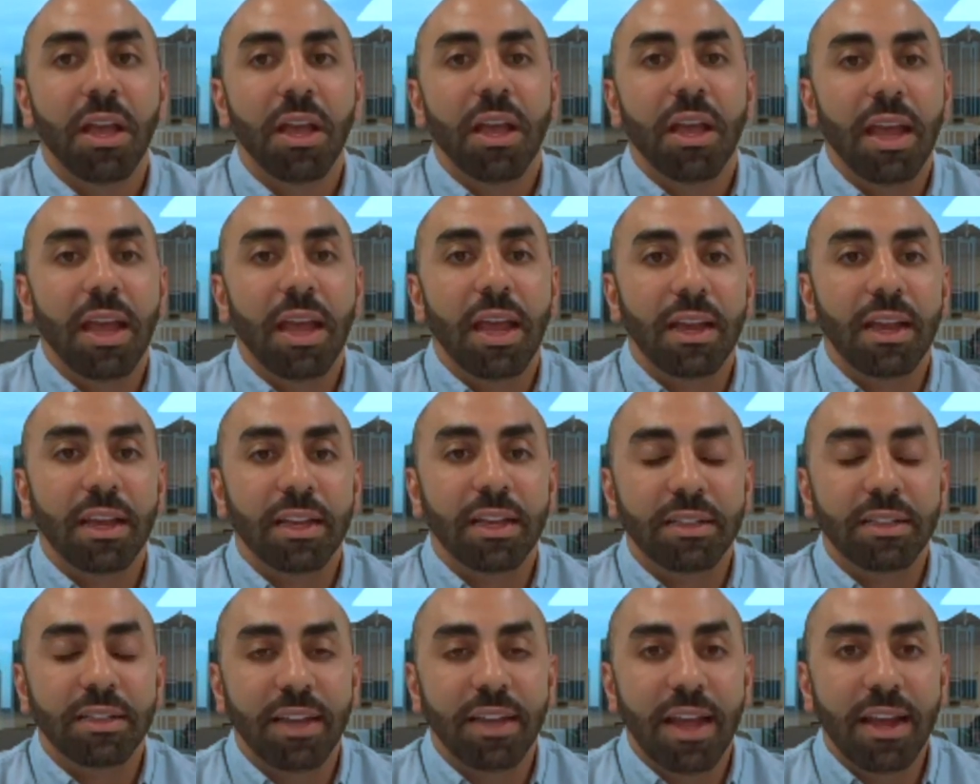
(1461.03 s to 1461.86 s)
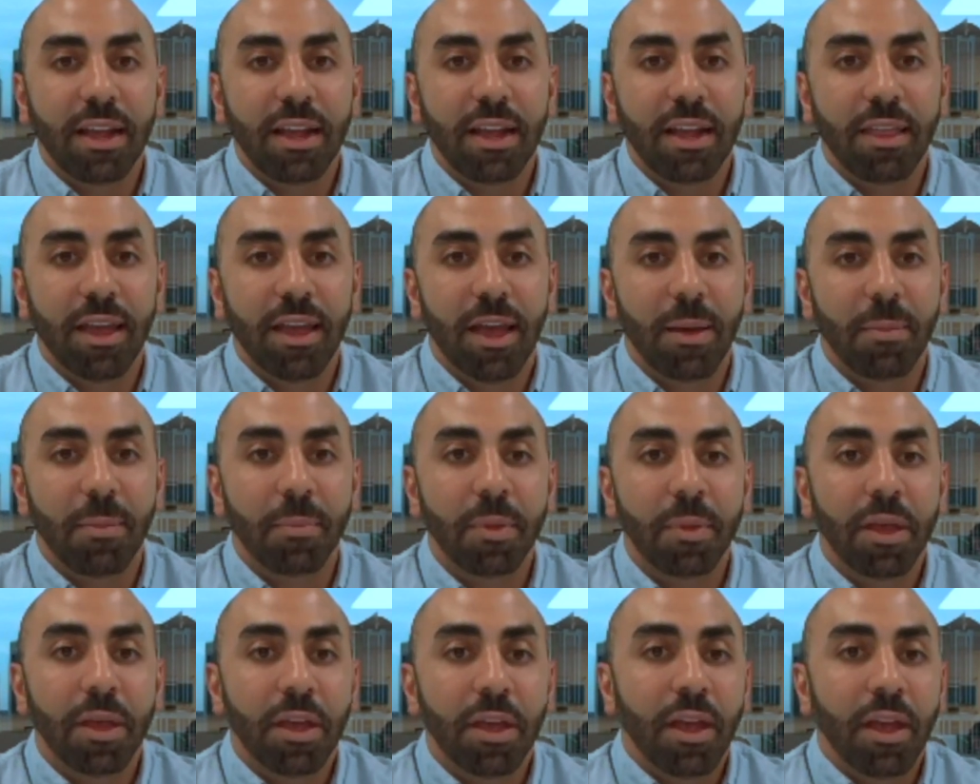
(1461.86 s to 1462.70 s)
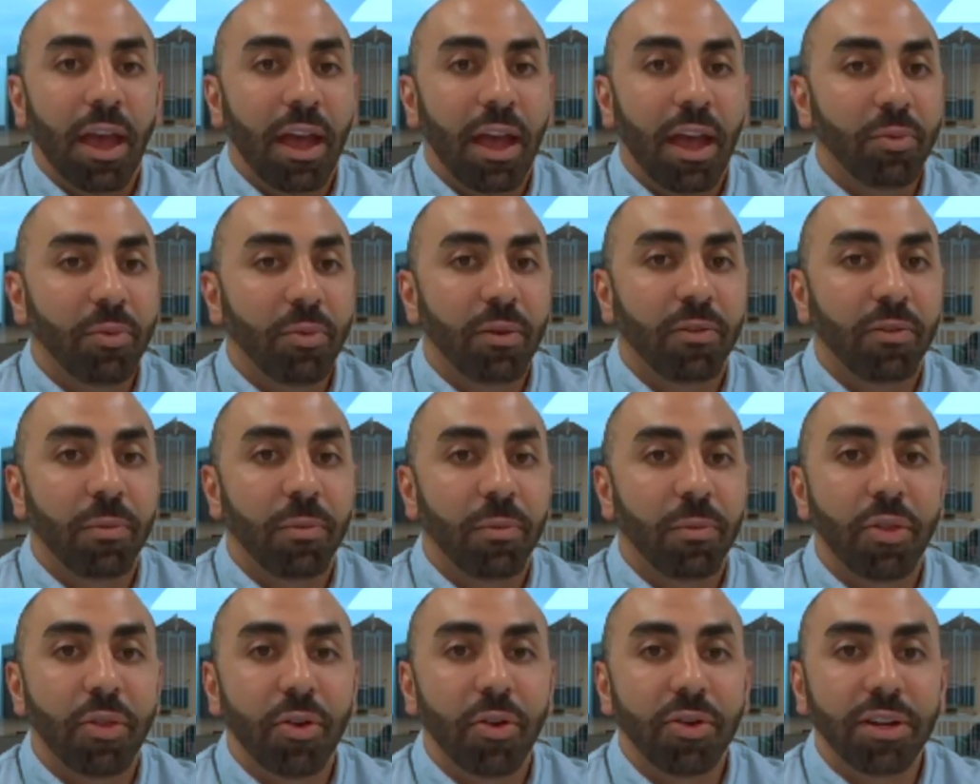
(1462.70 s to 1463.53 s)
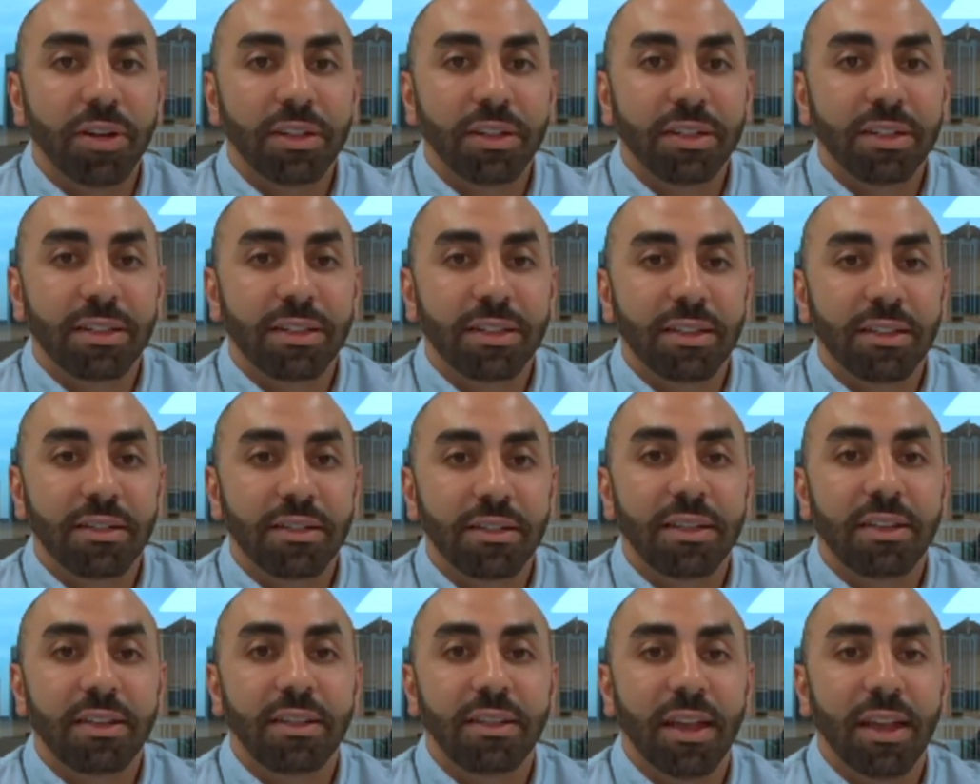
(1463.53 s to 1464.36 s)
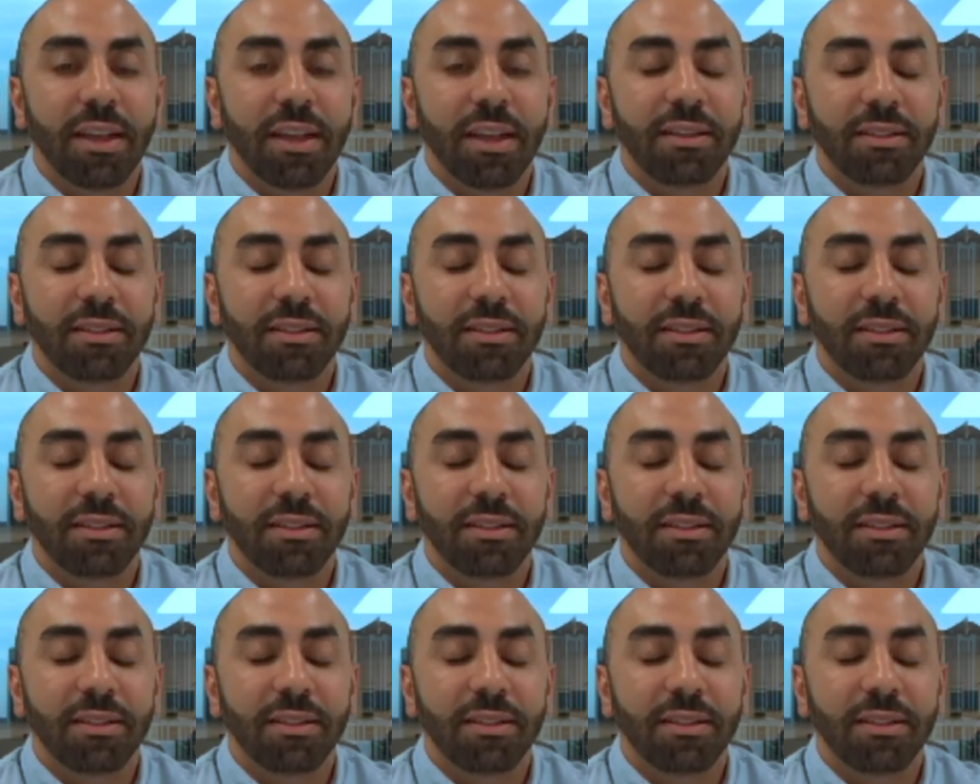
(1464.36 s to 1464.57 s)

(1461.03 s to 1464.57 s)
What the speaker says: it can take them anywhere from 30 to 60 days,